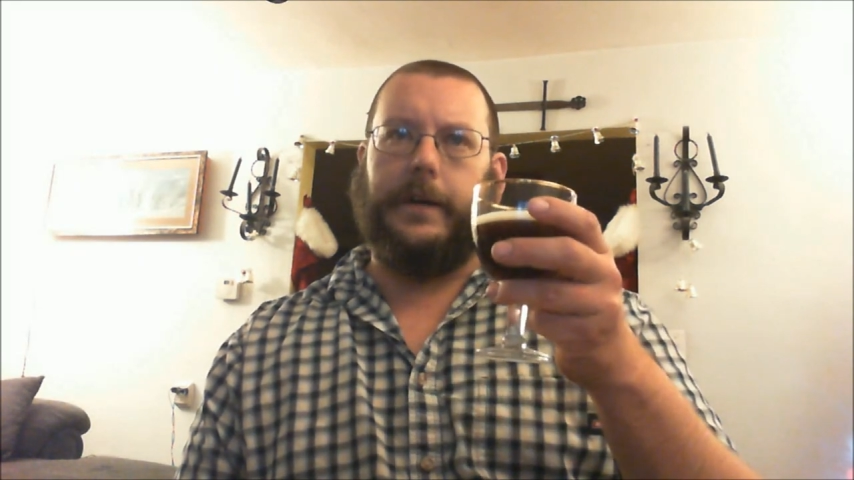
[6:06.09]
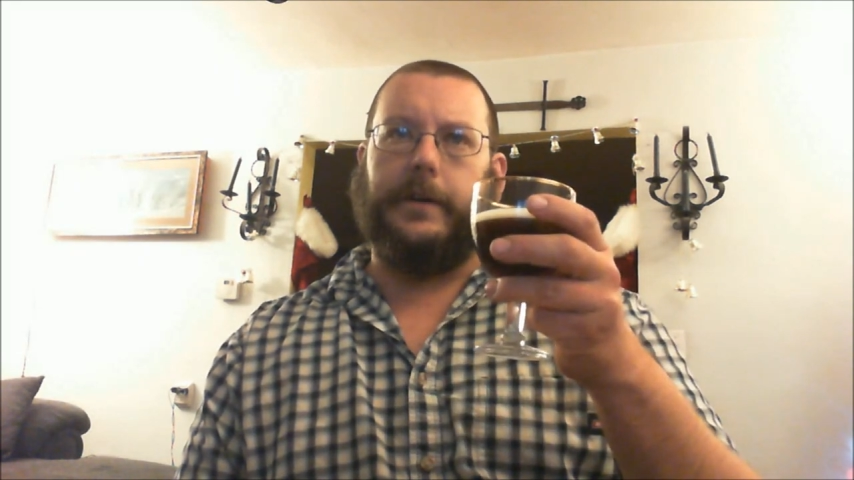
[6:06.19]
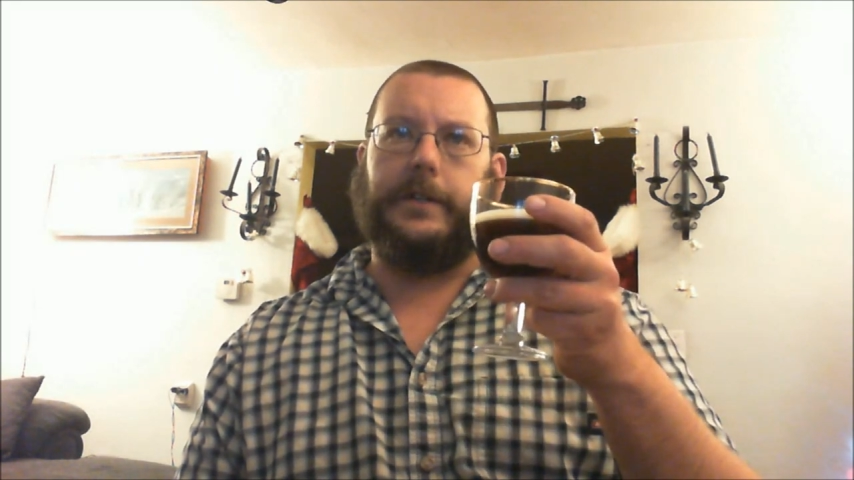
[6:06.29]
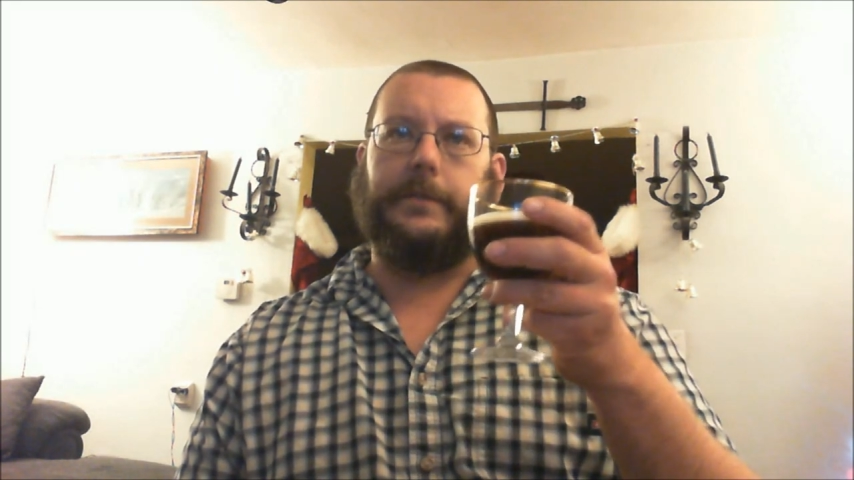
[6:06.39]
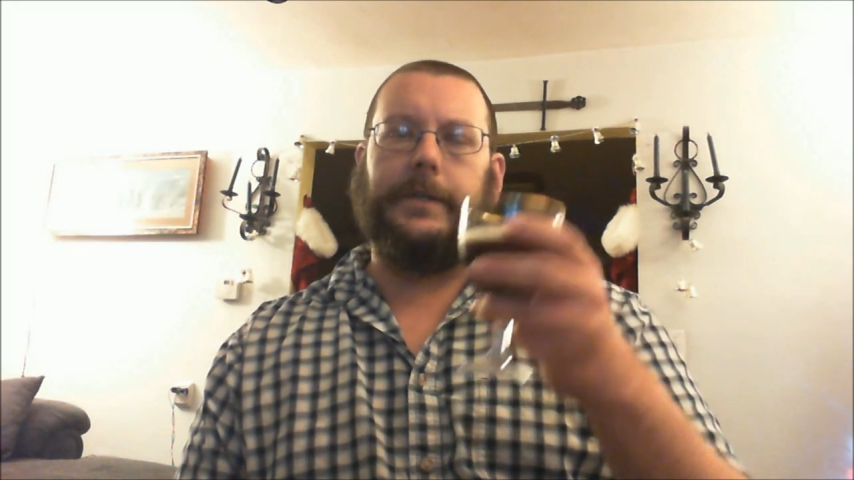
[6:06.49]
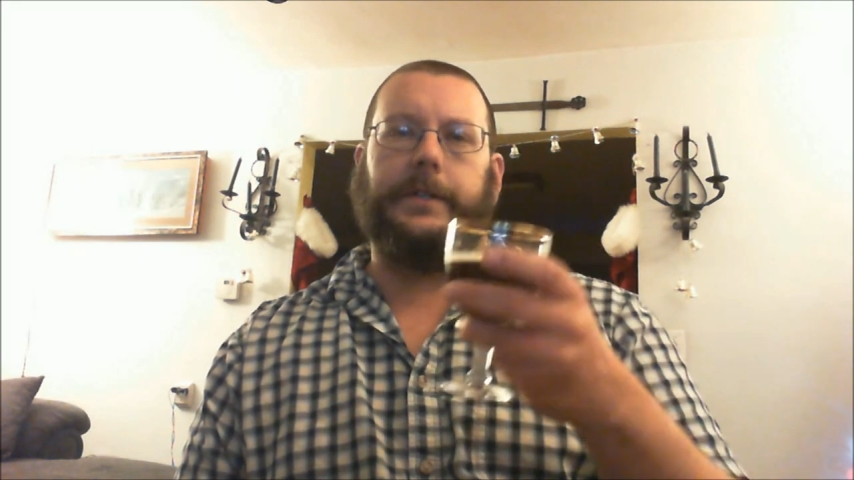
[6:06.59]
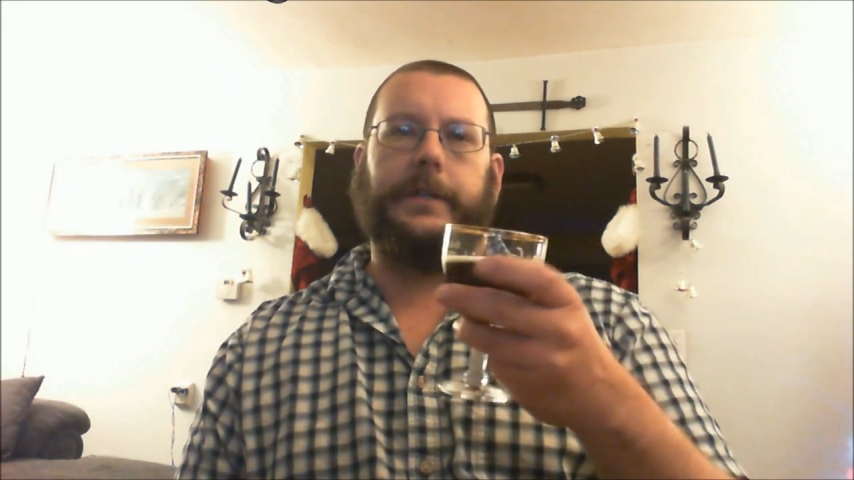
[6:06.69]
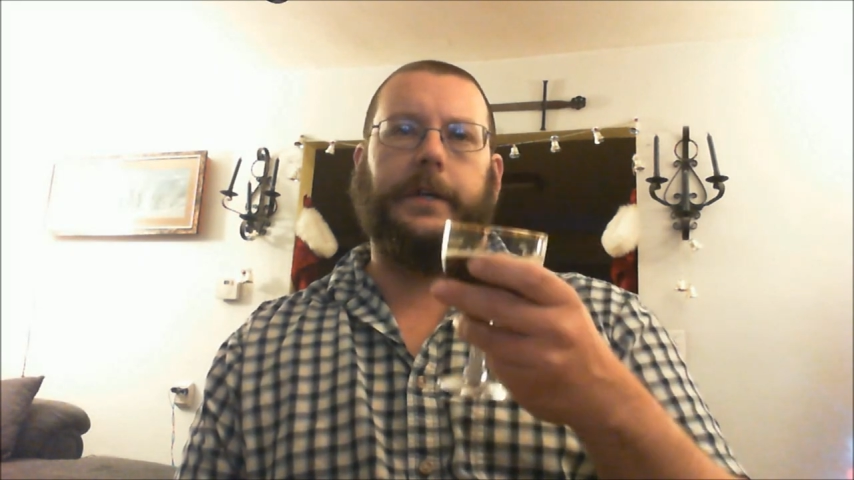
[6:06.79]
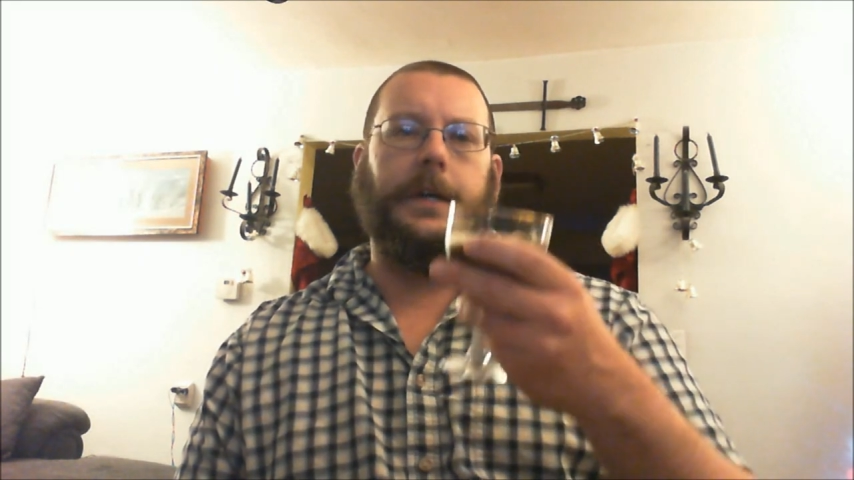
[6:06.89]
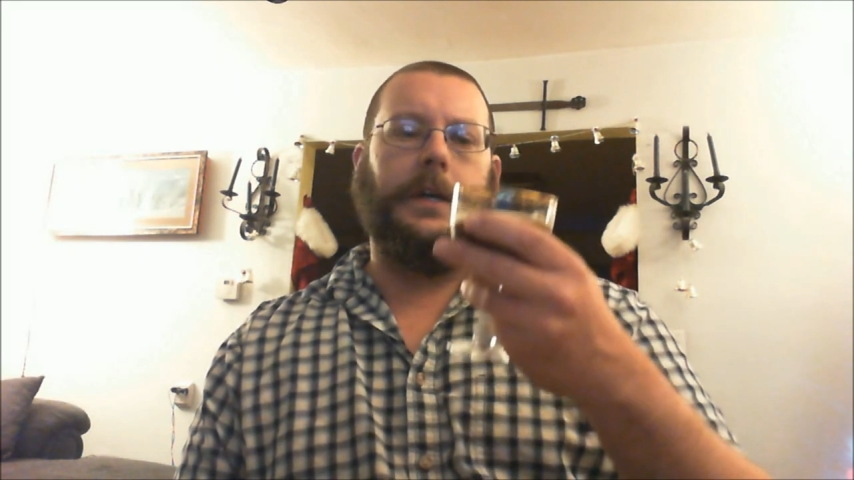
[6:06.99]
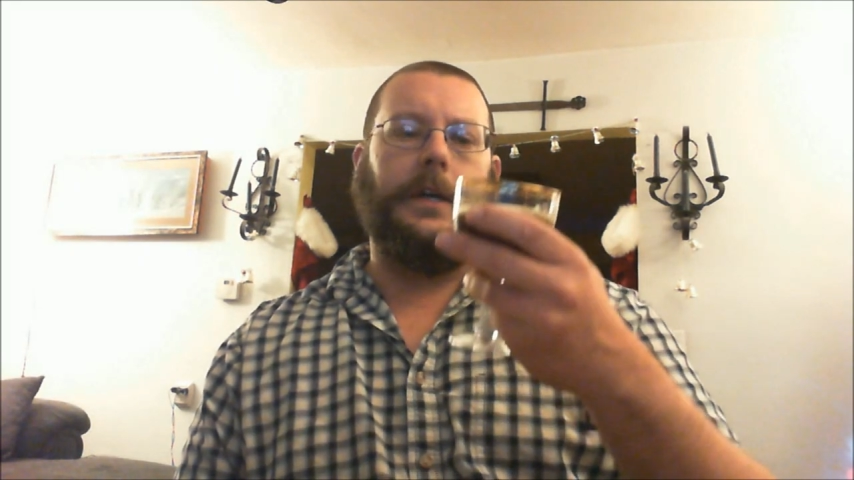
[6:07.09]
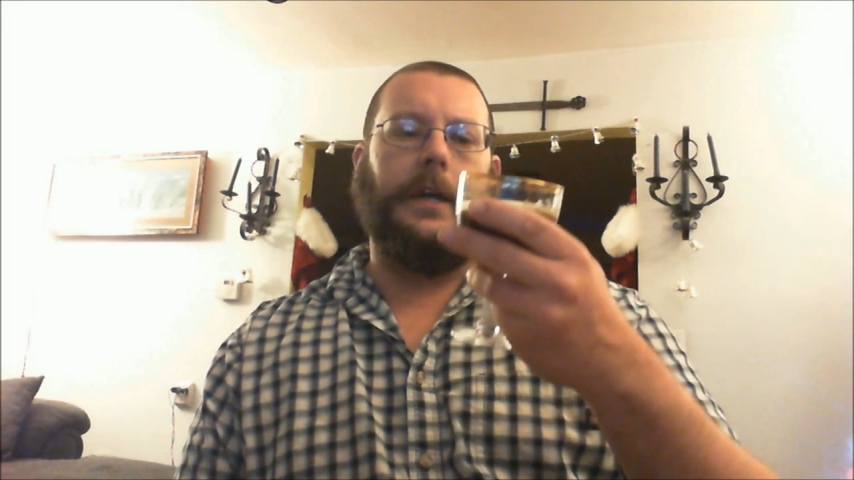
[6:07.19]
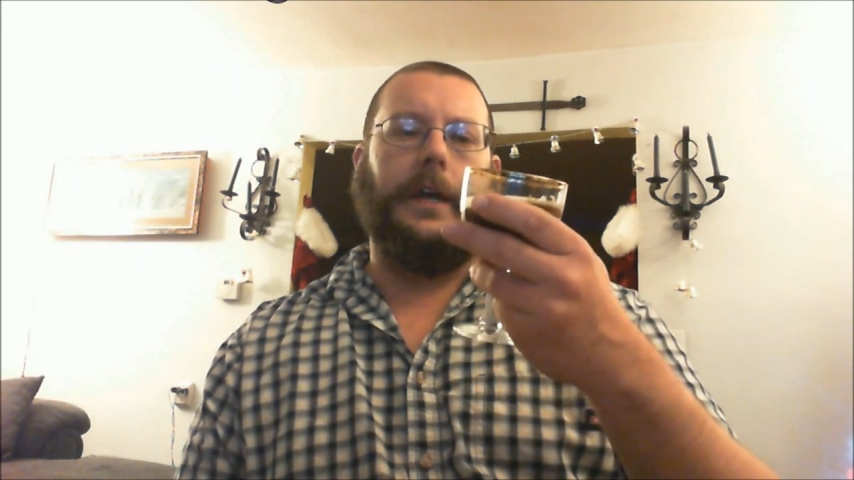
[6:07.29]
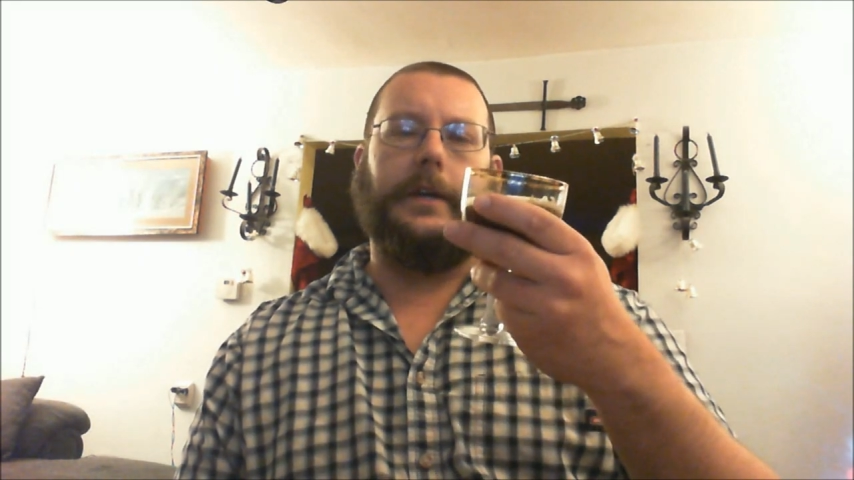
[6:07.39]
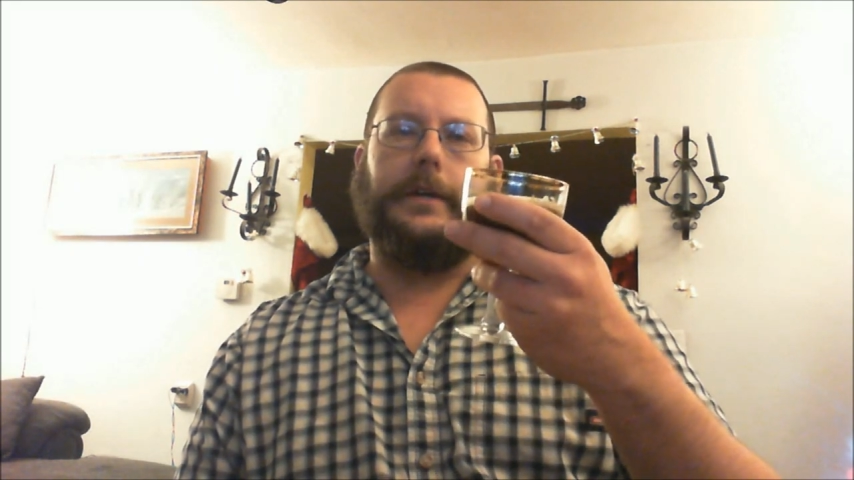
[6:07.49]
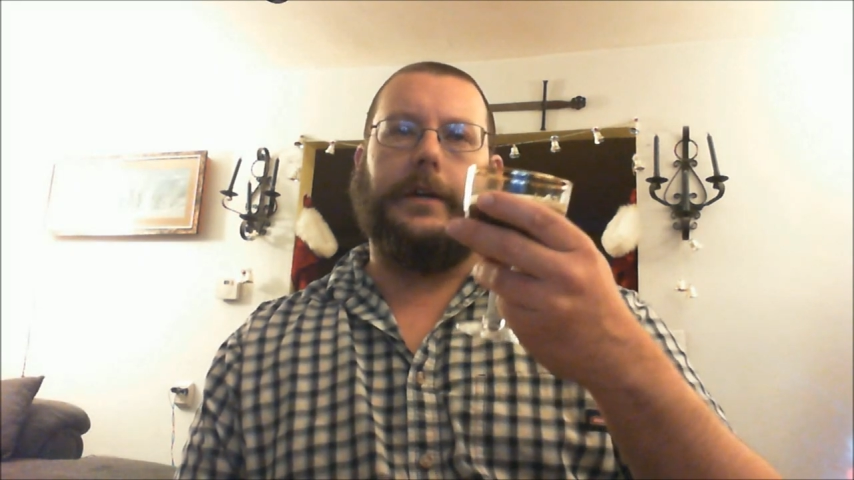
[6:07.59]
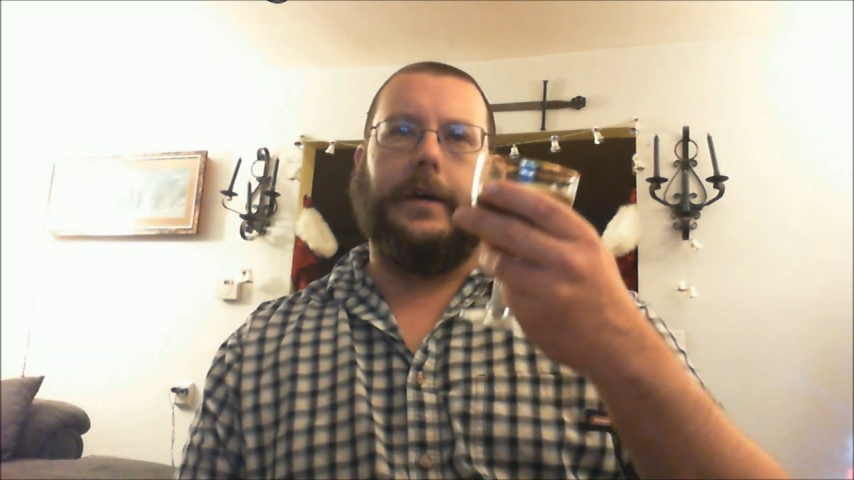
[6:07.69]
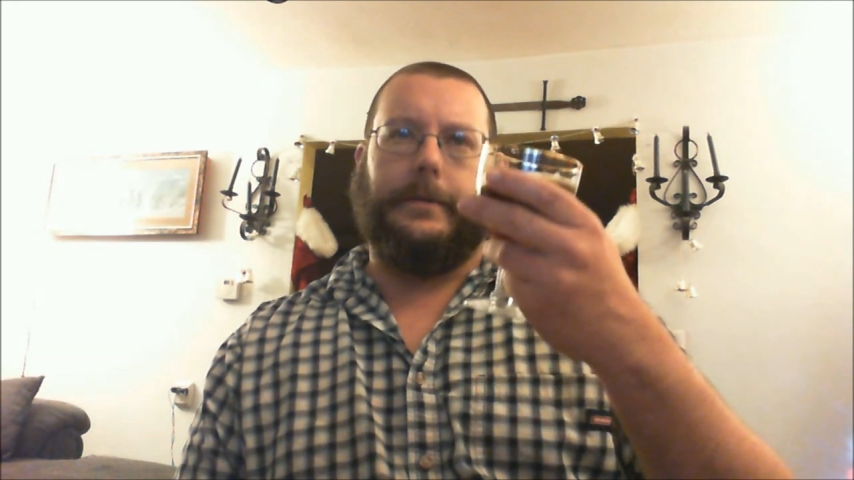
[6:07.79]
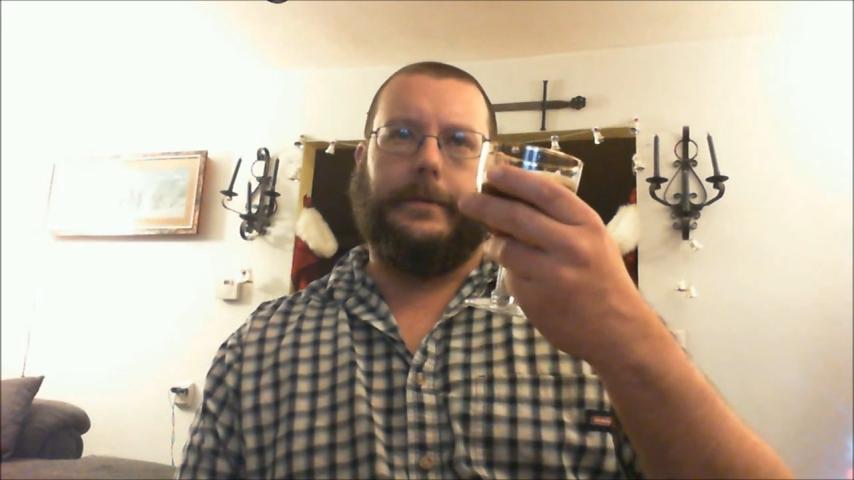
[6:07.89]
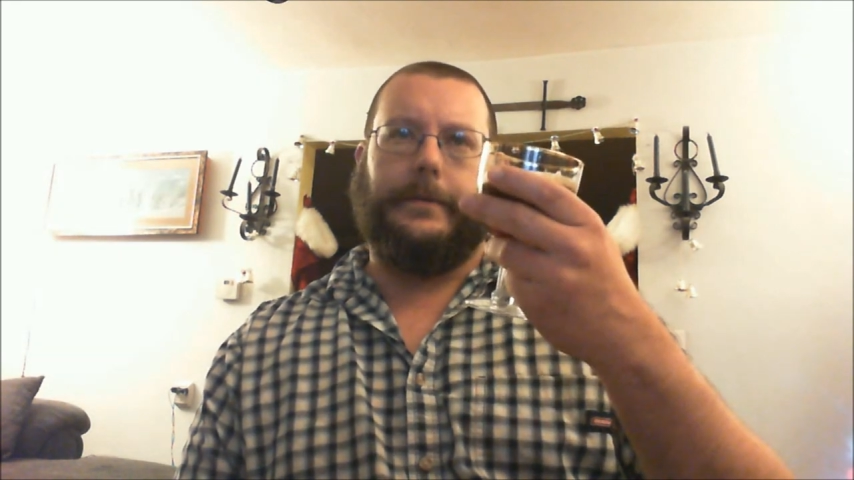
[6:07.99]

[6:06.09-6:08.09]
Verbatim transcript: Christmas and uh,